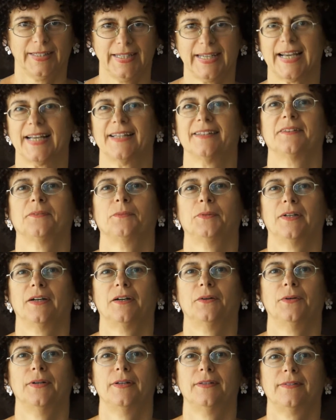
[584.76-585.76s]
Yes, we
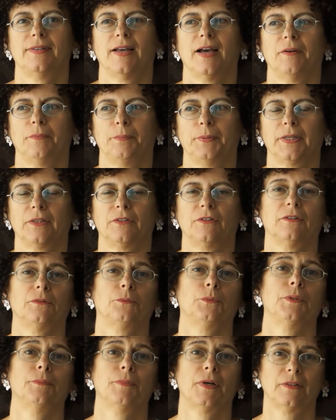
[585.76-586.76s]
always have pictures.
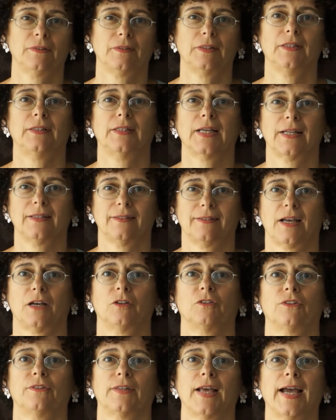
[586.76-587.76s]
We mostly dance
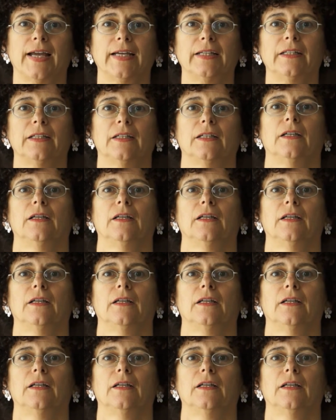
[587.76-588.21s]
outside.